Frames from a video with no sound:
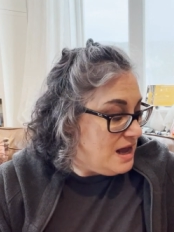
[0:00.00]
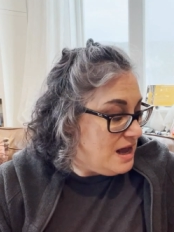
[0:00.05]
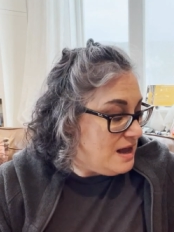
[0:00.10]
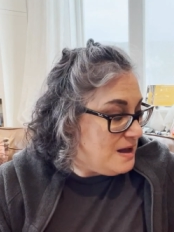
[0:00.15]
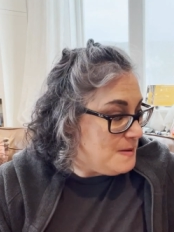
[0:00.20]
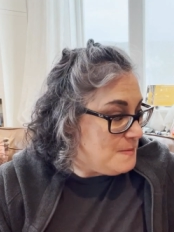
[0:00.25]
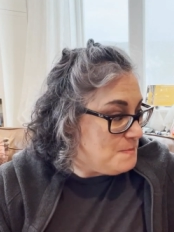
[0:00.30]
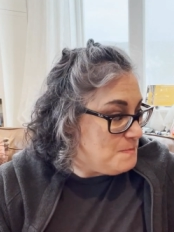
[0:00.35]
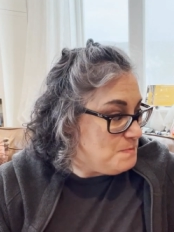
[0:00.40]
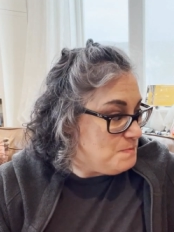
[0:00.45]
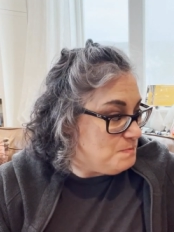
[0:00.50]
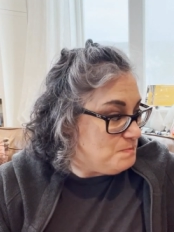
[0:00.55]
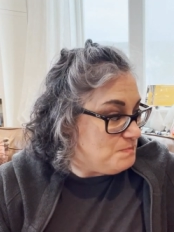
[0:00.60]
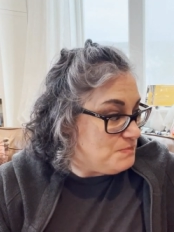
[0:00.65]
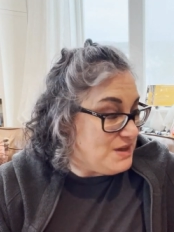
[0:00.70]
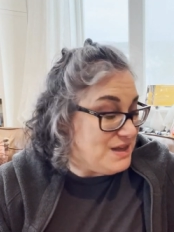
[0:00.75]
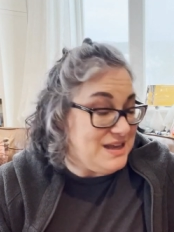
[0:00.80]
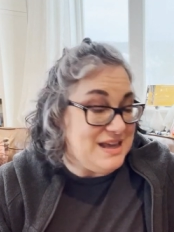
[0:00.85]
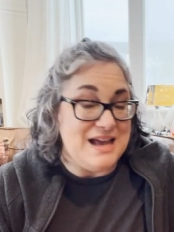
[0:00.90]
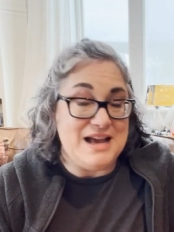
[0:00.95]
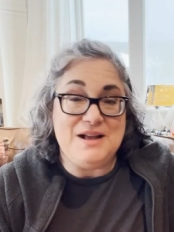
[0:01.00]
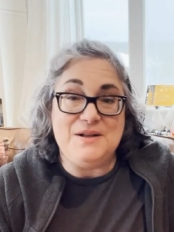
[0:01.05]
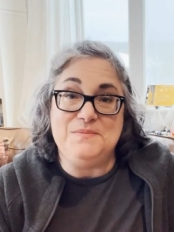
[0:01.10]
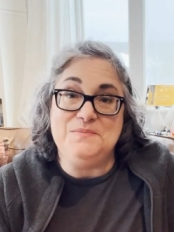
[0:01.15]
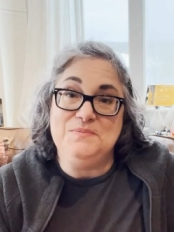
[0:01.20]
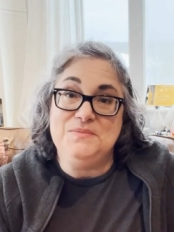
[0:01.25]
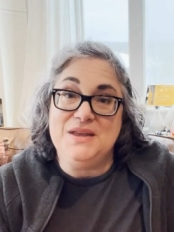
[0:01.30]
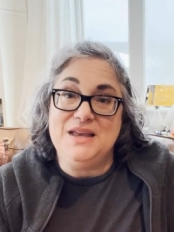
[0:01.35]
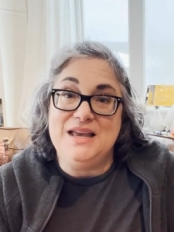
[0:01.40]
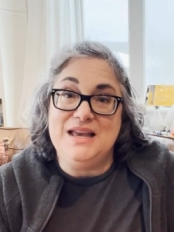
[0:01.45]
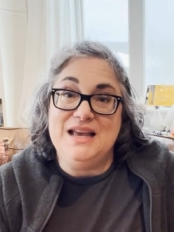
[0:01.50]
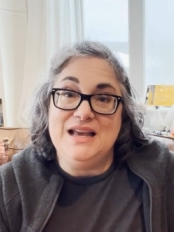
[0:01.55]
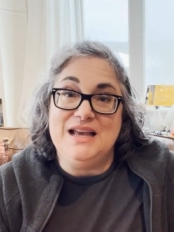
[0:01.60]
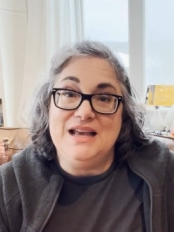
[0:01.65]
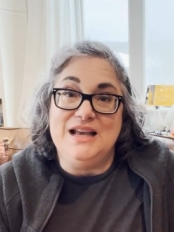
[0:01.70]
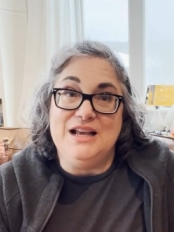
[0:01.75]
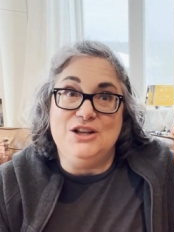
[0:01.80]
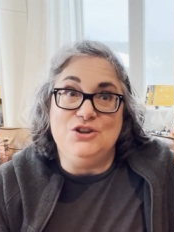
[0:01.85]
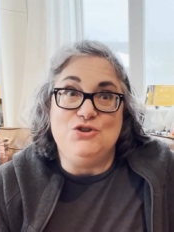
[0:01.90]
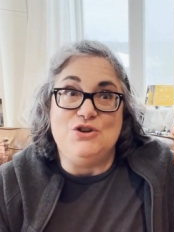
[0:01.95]
Um, yeah,
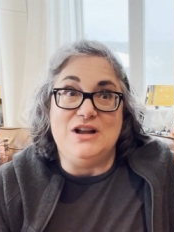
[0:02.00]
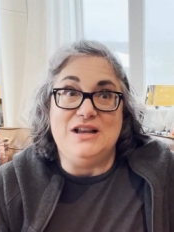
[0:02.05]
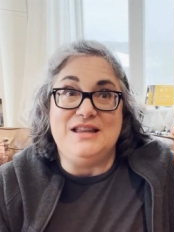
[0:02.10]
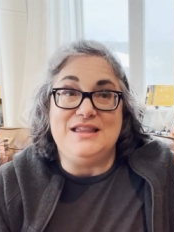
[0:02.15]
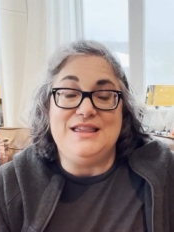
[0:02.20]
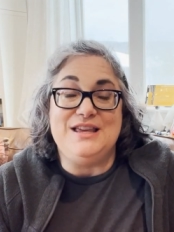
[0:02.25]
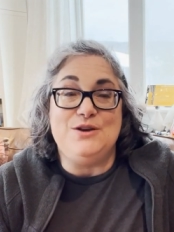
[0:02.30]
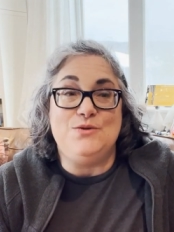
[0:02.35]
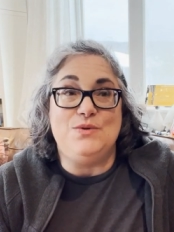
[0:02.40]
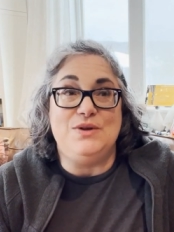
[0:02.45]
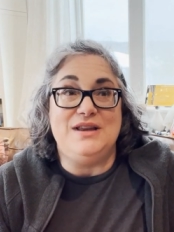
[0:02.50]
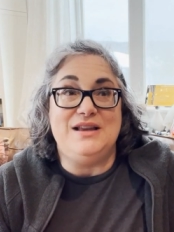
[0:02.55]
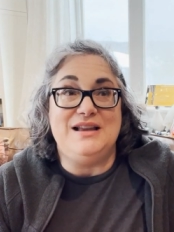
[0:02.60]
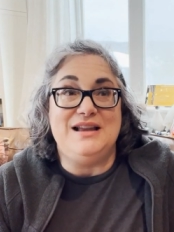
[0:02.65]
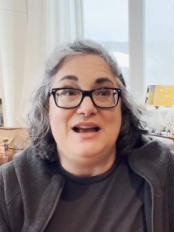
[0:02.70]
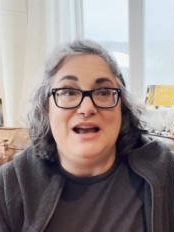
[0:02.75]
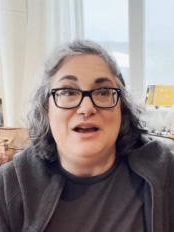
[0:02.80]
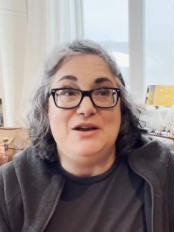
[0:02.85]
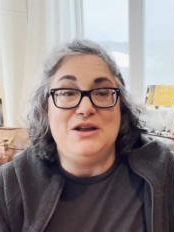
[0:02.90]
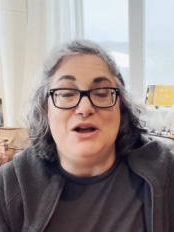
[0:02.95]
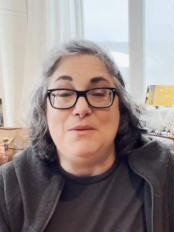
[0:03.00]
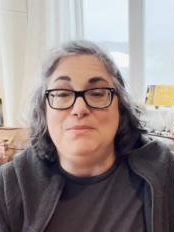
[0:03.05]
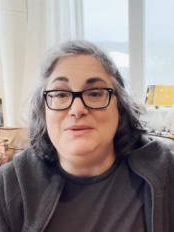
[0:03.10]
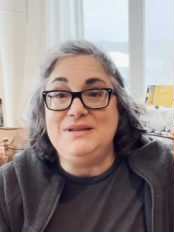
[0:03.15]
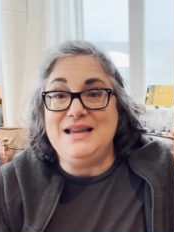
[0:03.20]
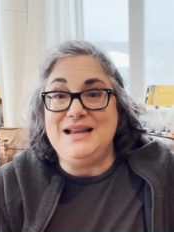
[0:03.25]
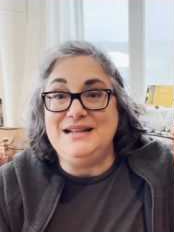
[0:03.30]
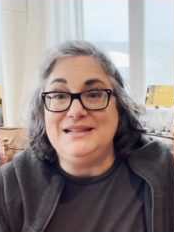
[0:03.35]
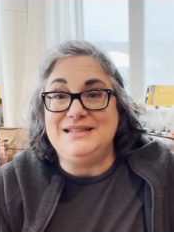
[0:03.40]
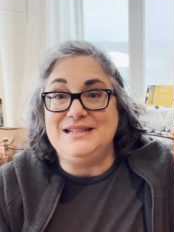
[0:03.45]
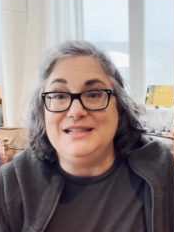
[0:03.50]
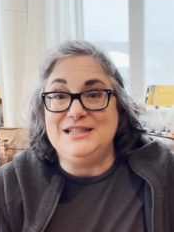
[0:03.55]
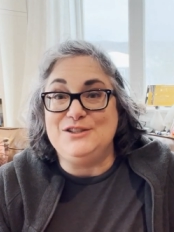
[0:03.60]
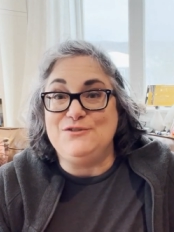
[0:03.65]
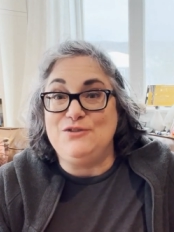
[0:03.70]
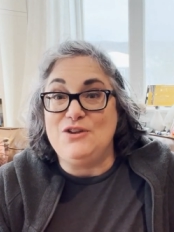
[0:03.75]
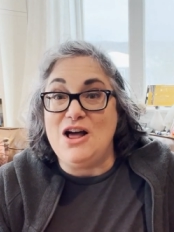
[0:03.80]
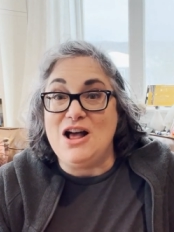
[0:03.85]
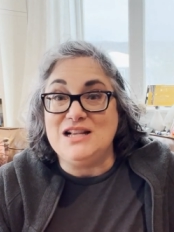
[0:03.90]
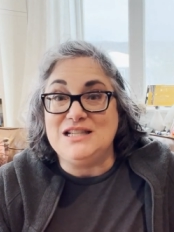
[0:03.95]
trying to think what uh, update since
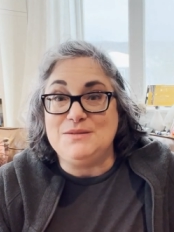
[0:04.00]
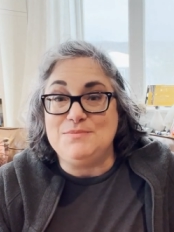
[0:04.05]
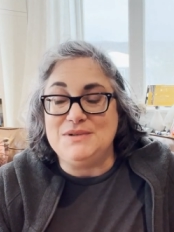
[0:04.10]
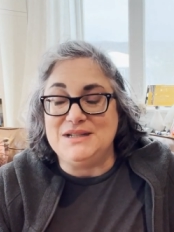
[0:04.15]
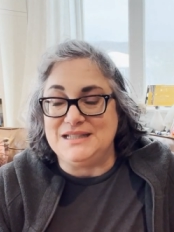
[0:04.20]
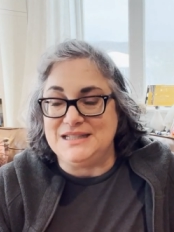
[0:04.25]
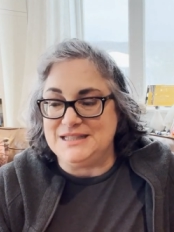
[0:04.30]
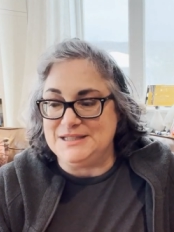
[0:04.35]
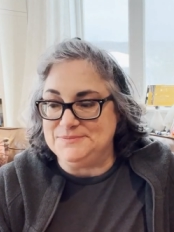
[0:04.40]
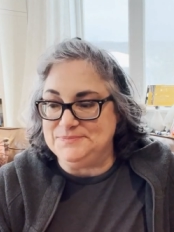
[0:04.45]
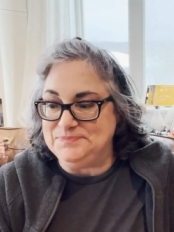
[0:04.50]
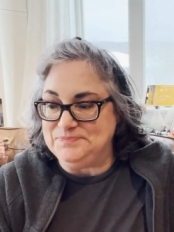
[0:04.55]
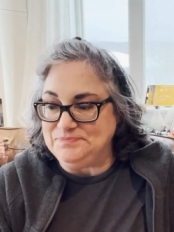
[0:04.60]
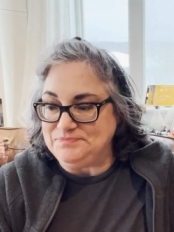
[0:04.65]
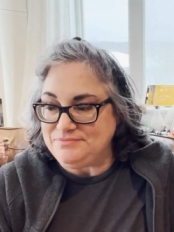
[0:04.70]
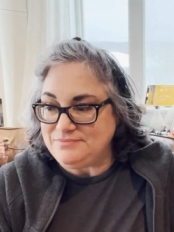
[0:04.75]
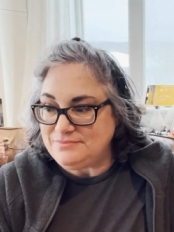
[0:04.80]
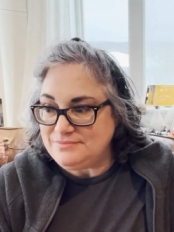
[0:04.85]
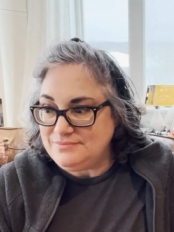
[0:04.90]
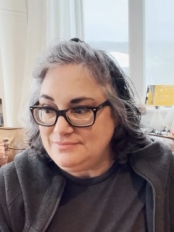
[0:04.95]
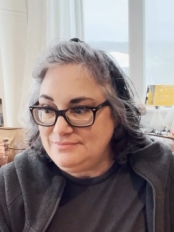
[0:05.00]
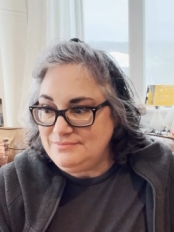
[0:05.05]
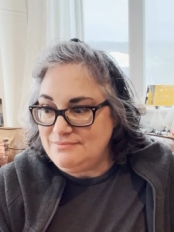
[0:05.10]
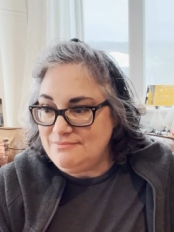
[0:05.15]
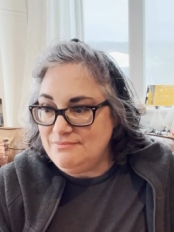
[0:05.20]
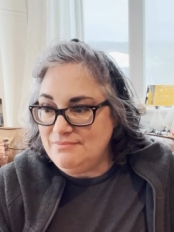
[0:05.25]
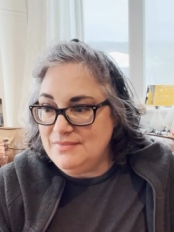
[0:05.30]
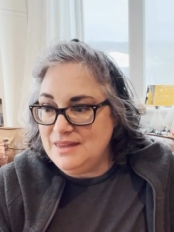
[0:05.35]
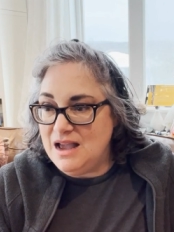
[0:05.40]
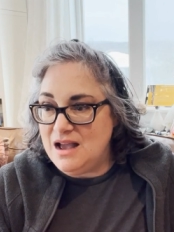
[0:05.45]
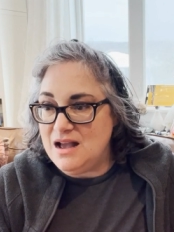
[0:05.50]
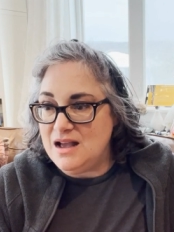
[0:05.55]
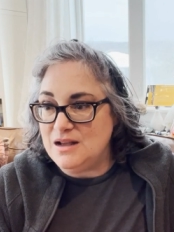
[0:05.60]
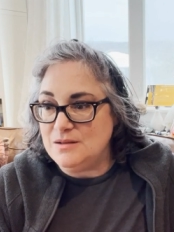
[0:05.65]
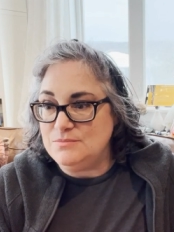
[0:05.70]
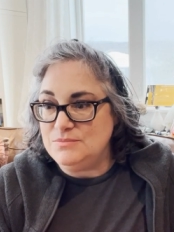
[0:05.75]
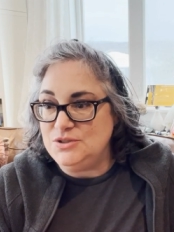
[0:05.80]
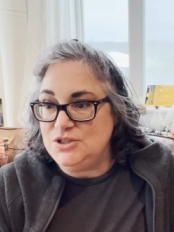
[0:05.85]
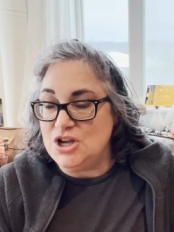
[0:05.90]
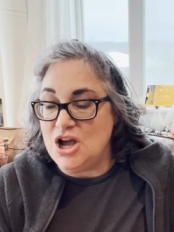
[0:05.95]
Flossmas. Uh,
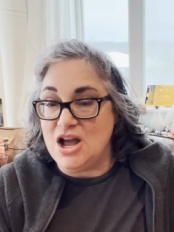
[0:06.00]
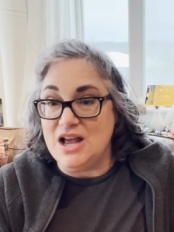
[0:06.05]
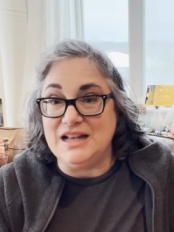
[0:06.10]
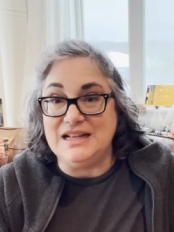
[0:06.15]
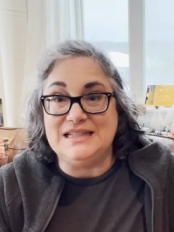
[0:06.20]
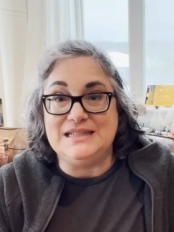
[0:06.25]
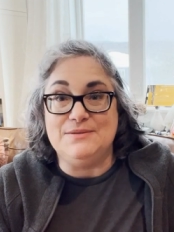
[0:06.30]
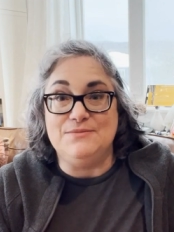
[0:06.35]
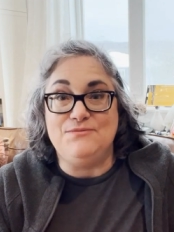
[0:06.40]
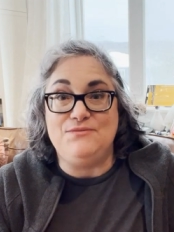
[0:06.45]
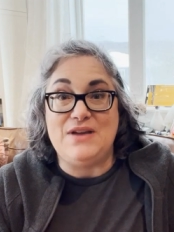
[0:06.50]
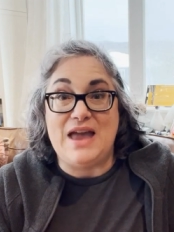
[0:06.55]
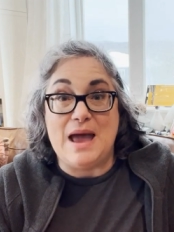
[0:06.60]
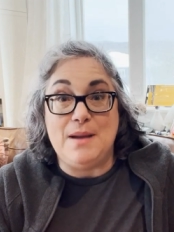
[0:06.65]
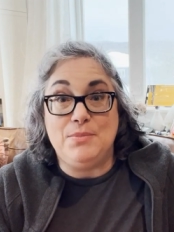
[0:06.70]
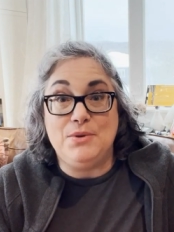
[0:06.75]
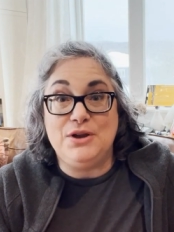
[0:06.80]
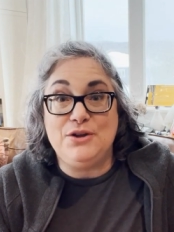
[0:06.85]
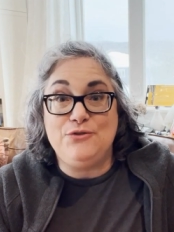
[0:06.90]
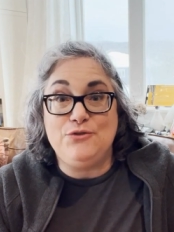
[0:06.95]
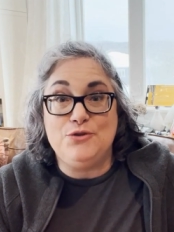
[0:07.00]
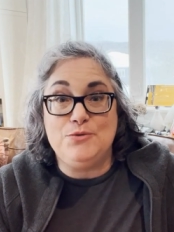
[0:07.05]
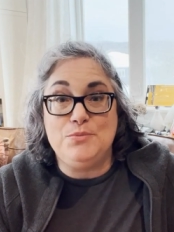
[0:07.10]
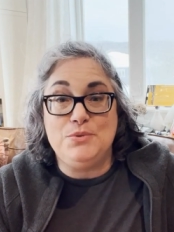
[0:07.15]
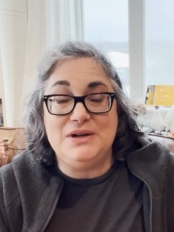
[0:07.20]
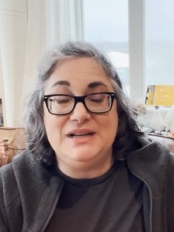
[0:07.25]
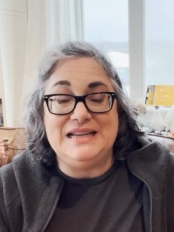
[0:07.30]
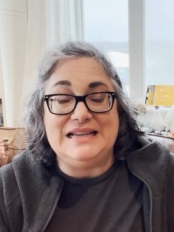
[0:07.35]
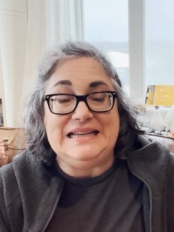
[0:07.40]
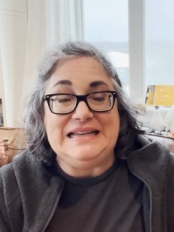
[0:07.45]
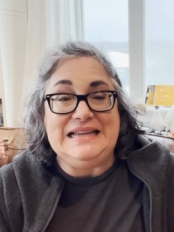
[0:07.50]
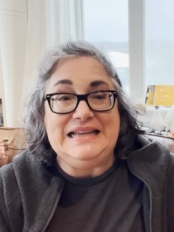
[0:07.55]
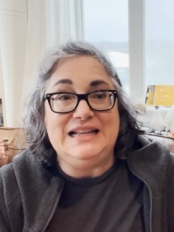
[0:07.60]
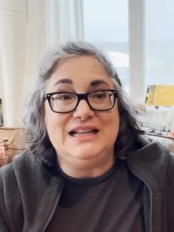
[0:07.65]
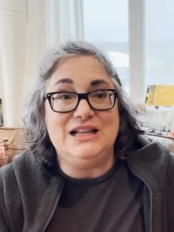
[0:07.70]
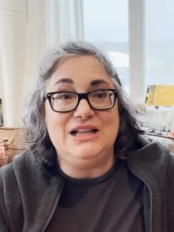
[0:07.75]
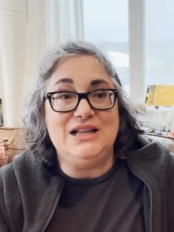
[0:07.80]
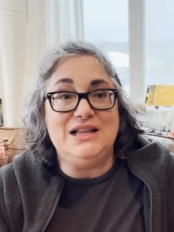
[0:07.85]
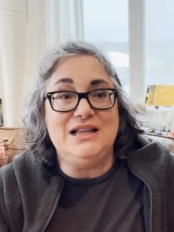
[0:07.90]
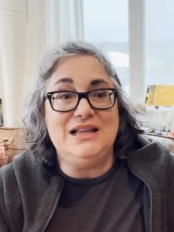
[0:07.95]
um, dyeing some fabric for Brenna
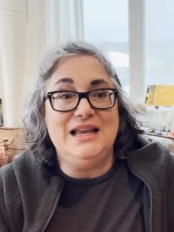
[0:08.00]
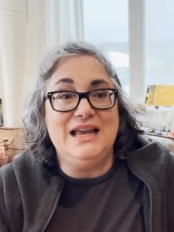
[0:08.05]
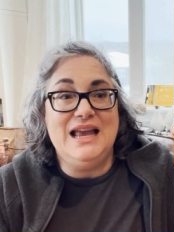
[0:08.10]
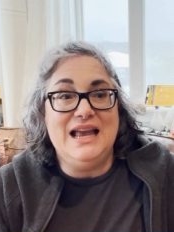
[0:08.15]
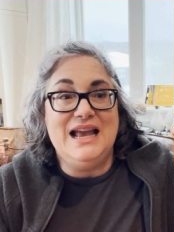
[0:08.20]
Needle.